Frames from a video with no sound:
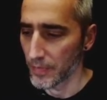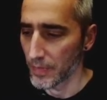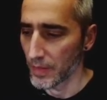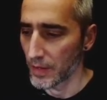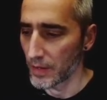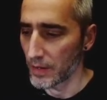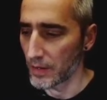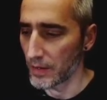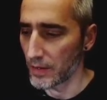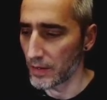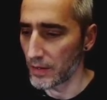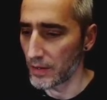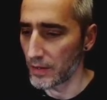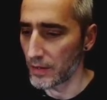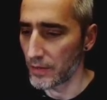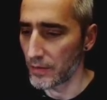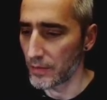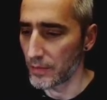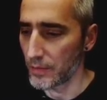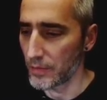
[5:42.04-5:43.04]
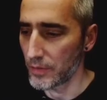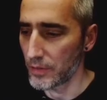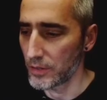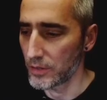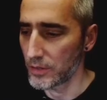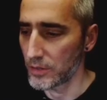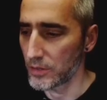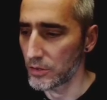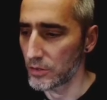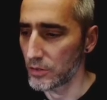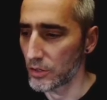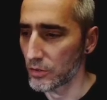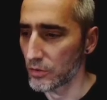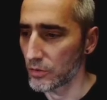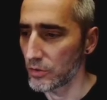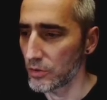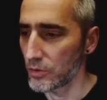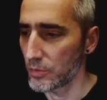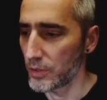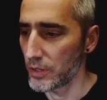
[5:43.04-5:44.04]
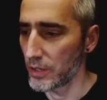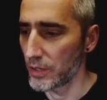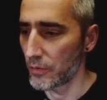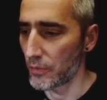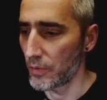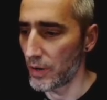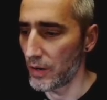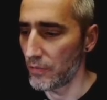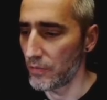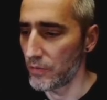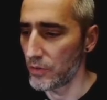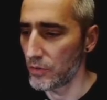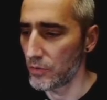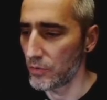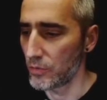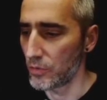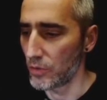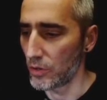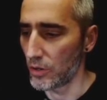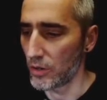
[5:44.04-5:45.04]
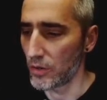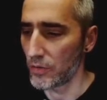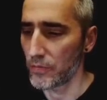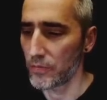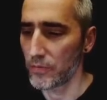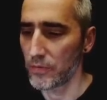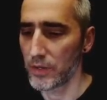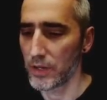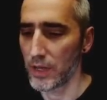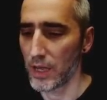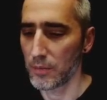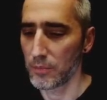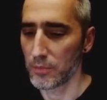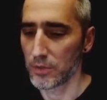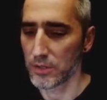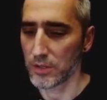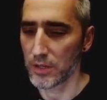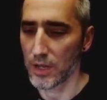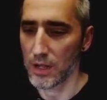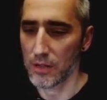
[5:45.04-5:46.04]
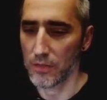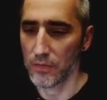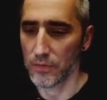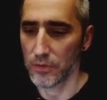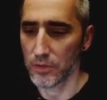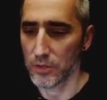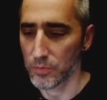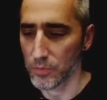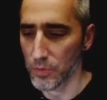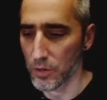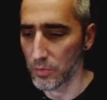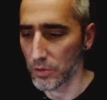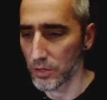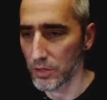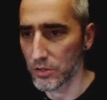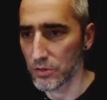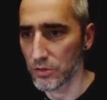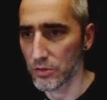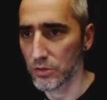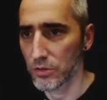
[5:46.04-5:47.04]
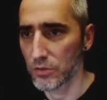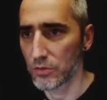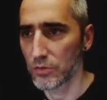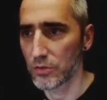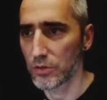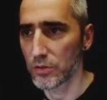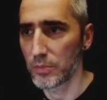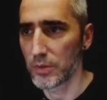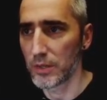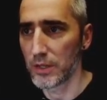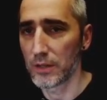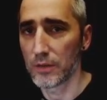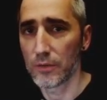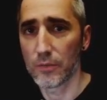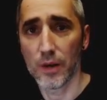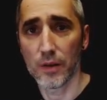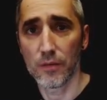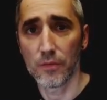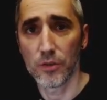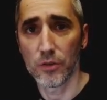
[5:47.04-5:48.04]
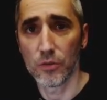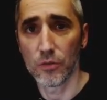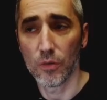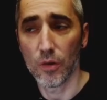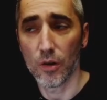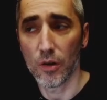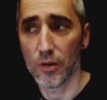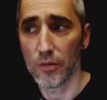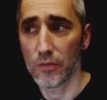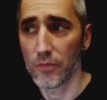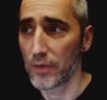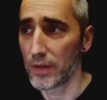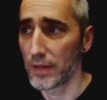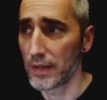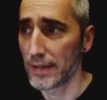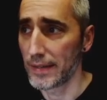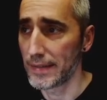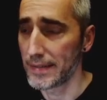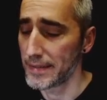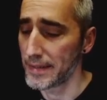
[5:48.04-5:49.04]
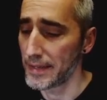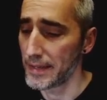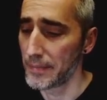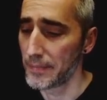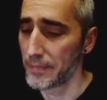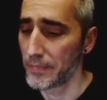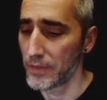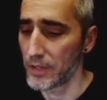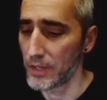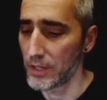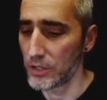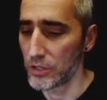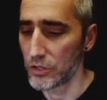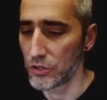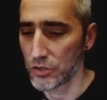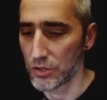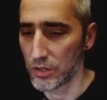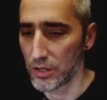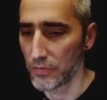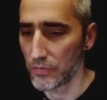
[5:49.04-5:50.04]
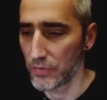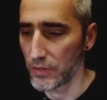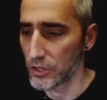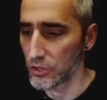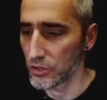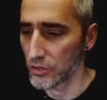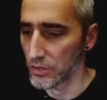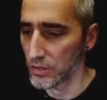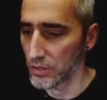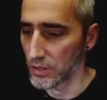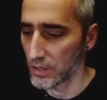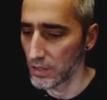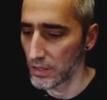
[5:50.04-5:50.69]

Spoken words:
This is not going to be a review of the game itself. It's probably just going to be a review of, let's say, the additional features.